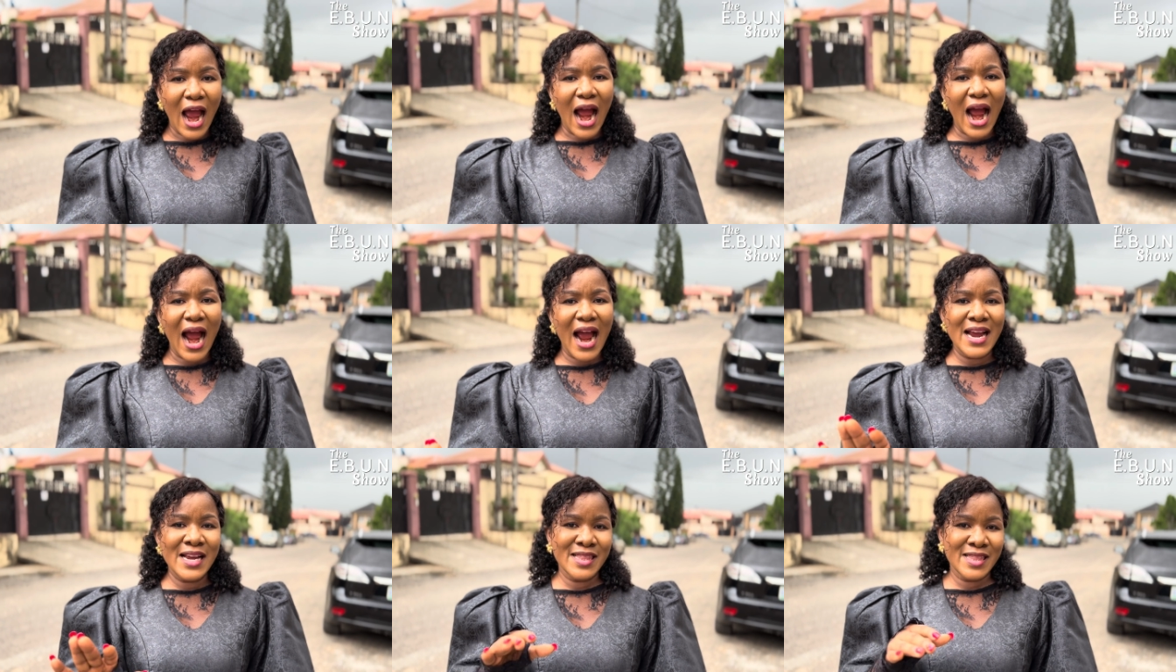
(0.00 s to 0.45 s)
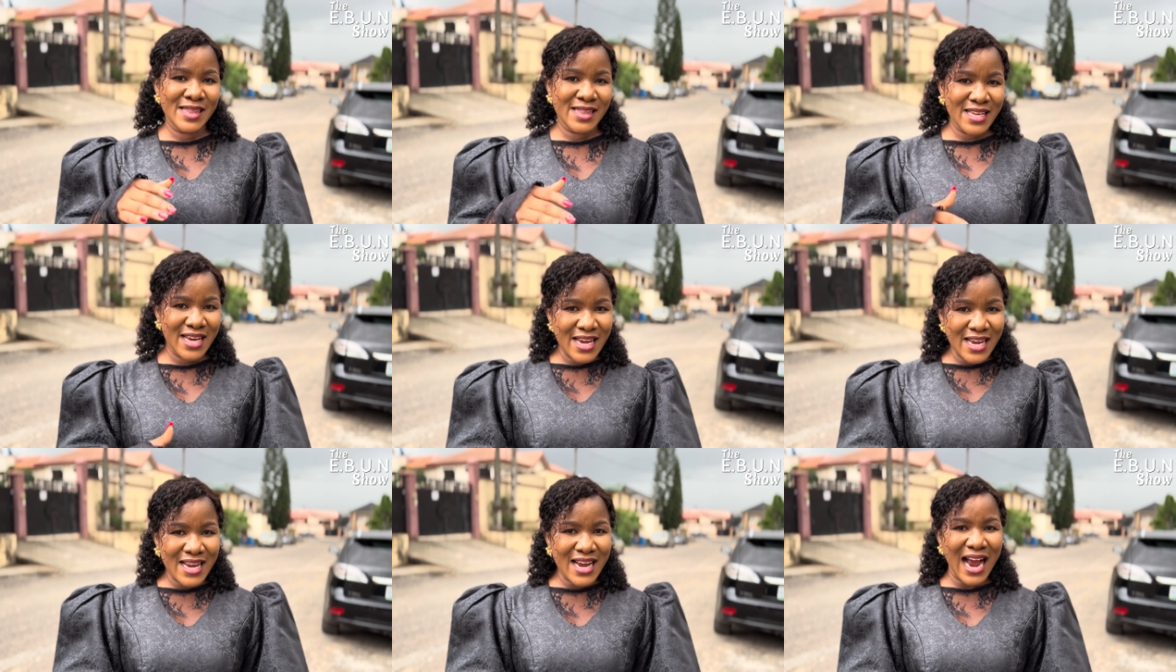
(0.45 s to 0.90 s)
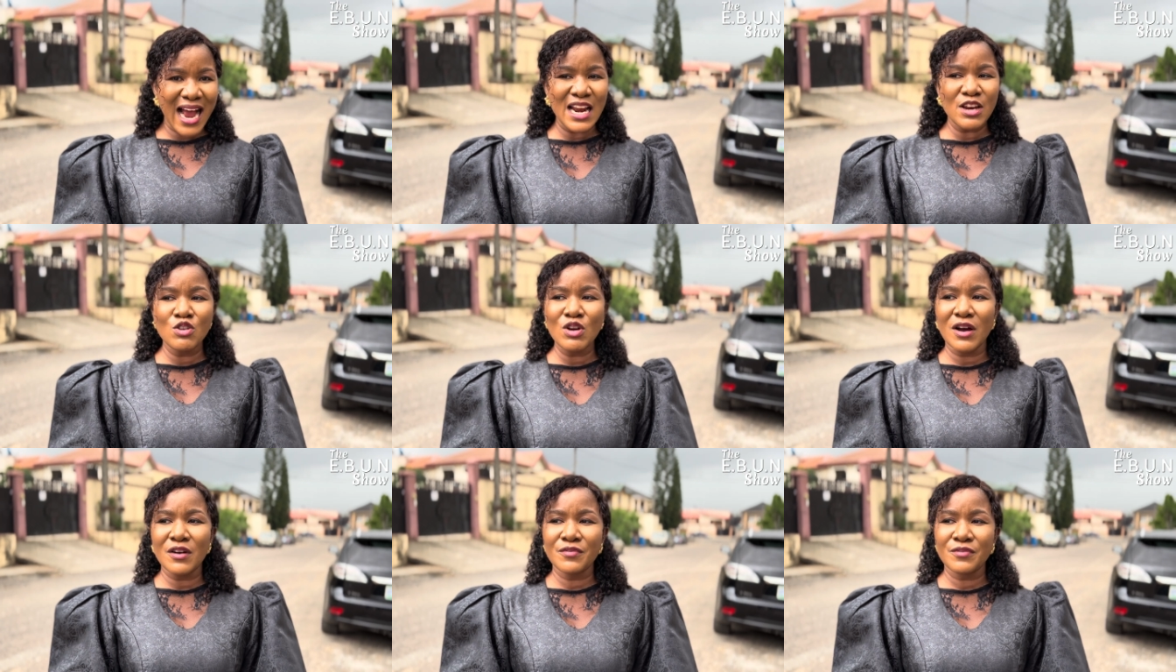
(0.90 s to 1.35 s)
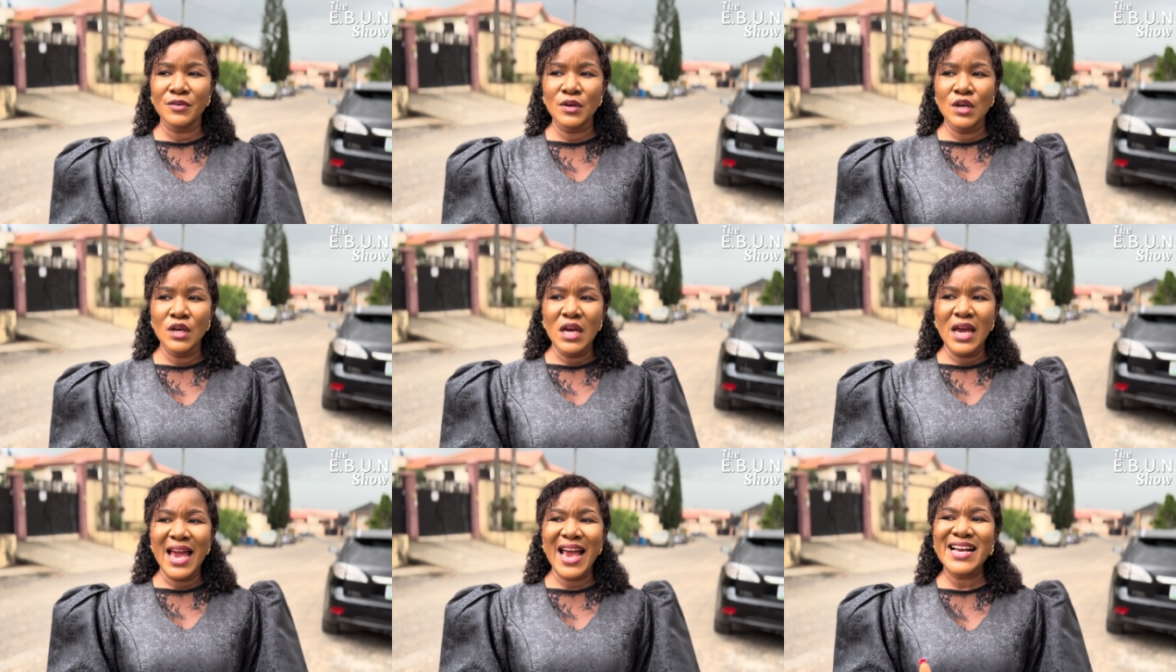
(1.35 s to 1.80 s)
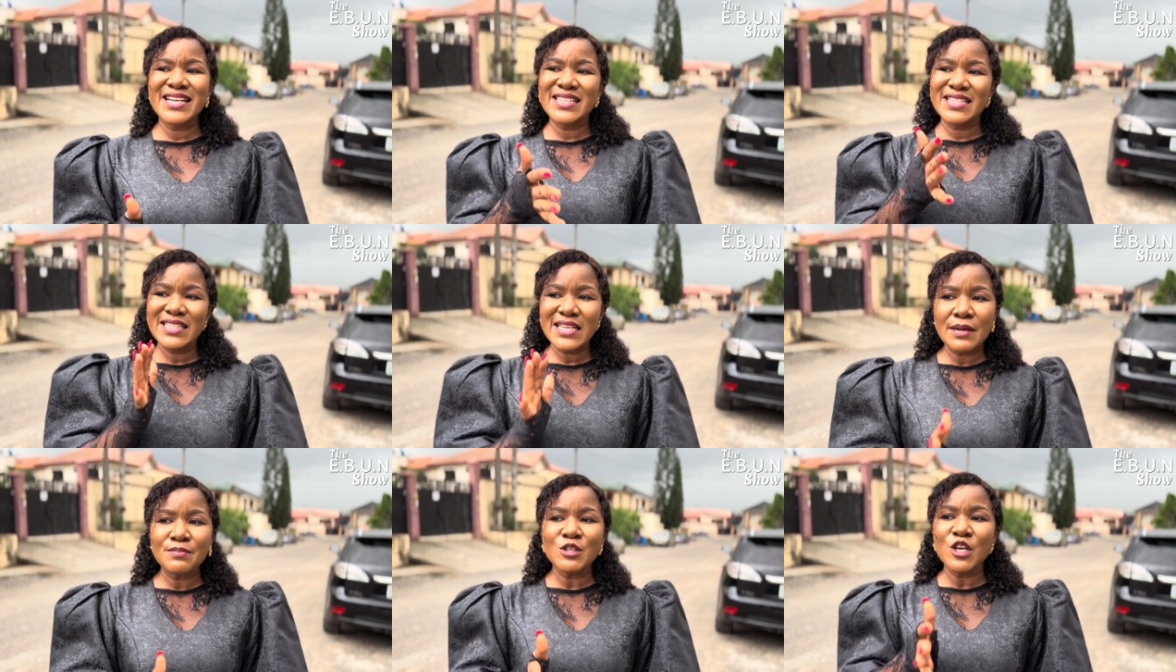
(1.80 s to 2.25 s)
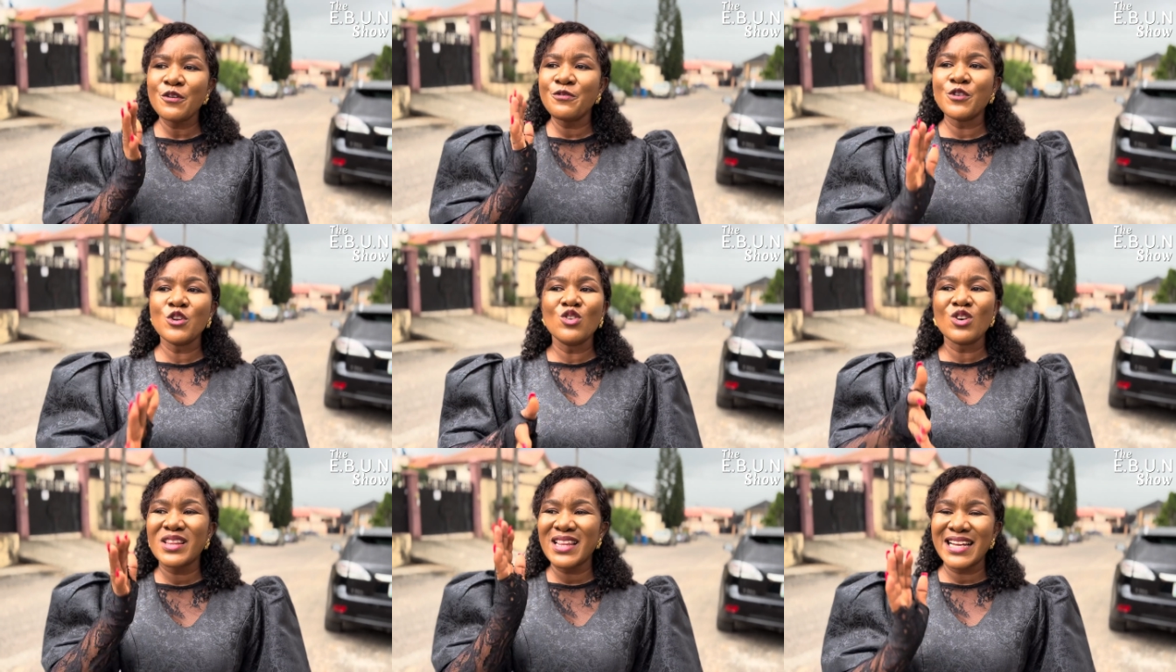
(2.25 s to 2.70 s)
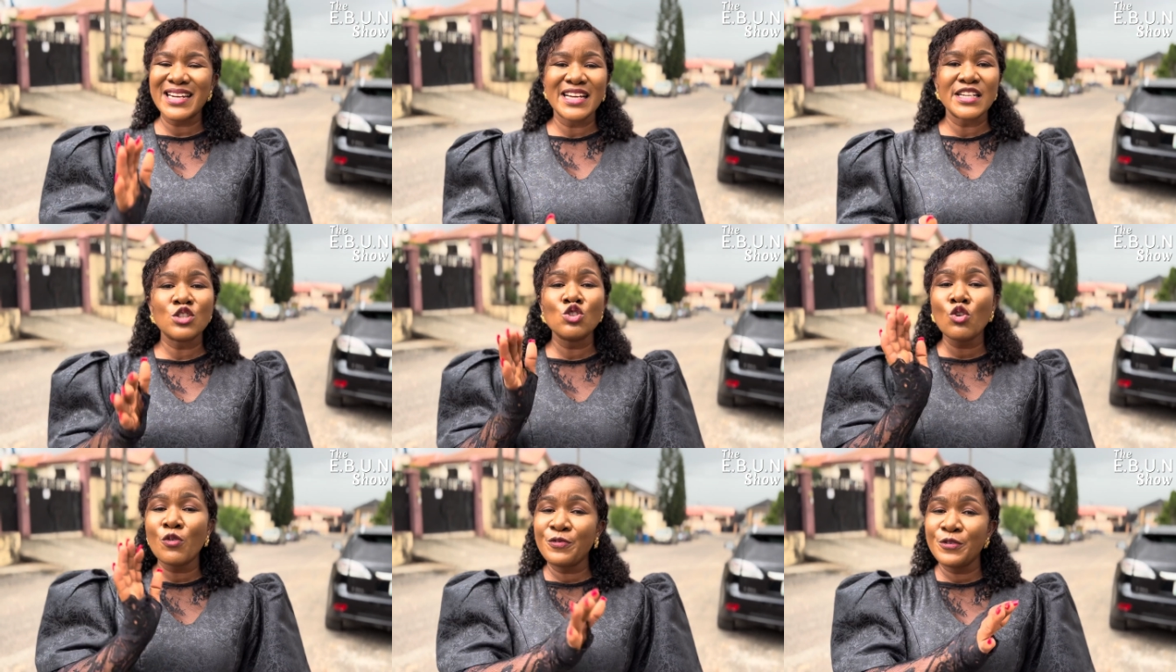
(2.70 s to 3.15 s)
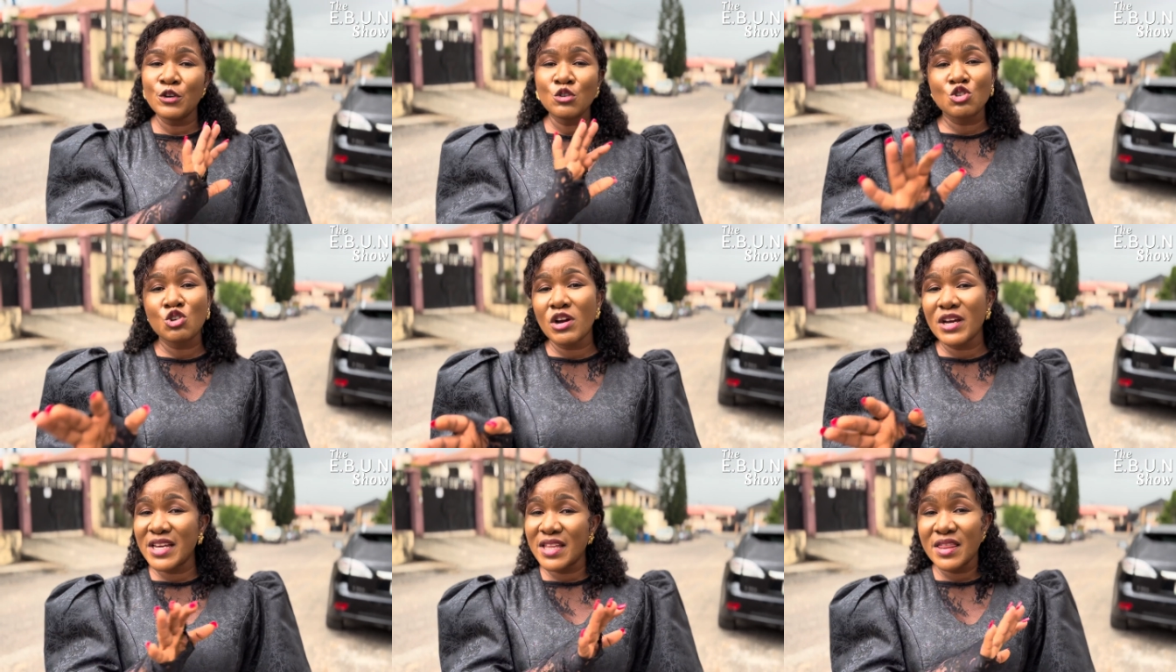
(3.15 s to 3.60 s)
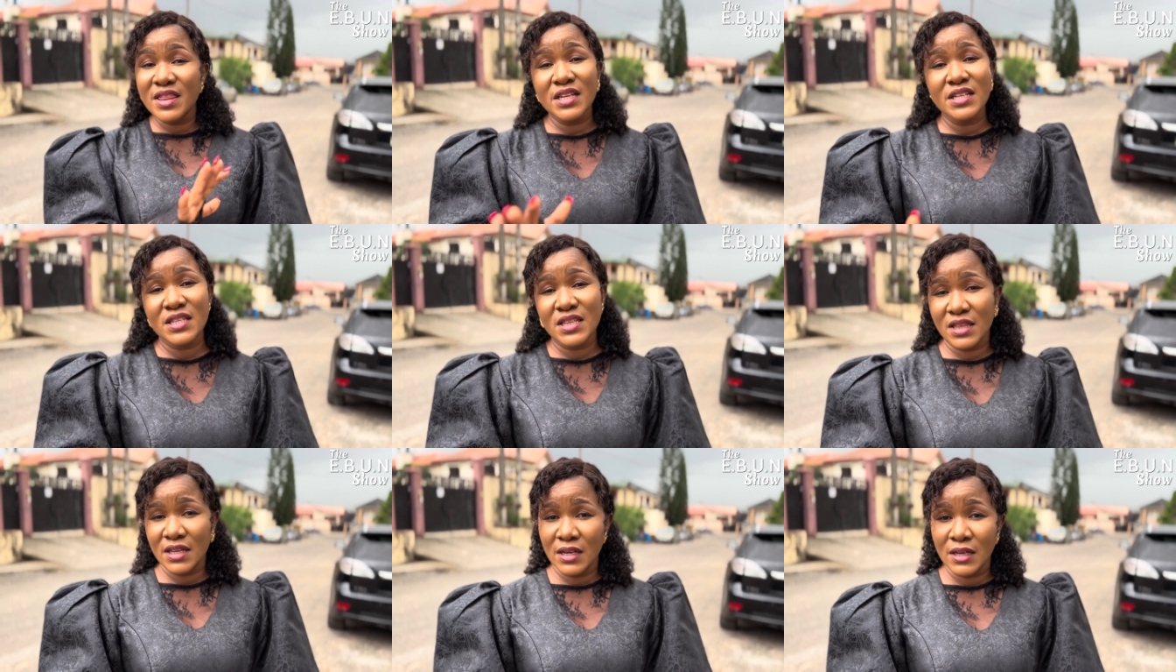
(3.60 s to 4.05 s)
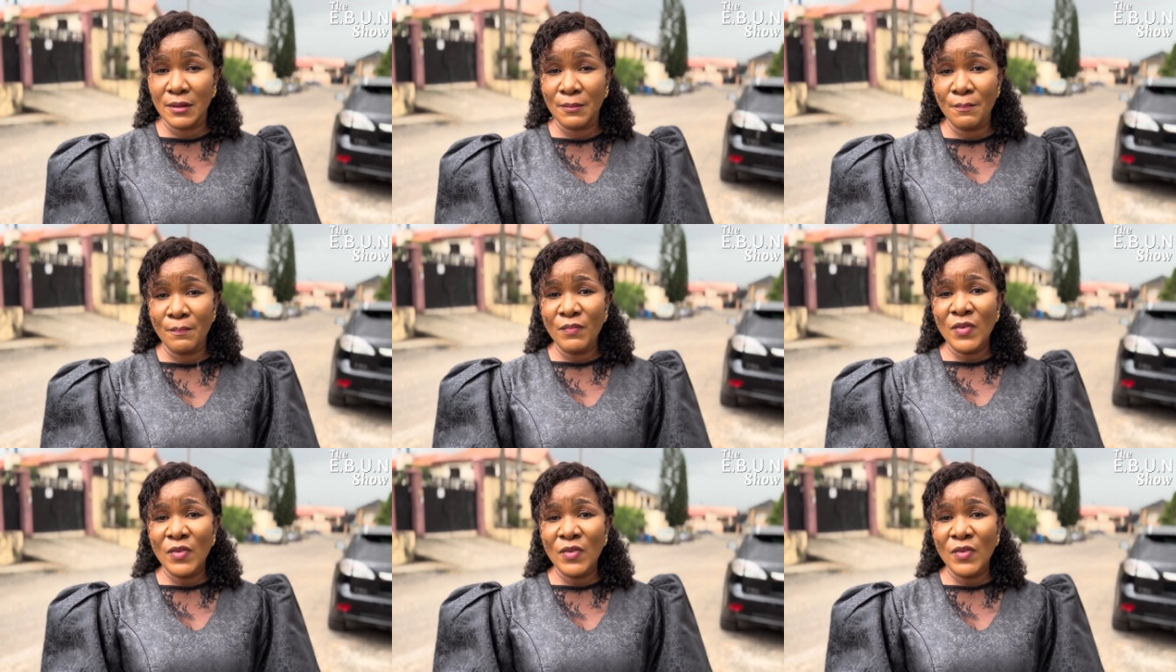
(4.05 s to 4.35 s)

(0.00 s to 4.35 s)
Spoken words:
I think, and you have, except if you know that there's no future in this thing,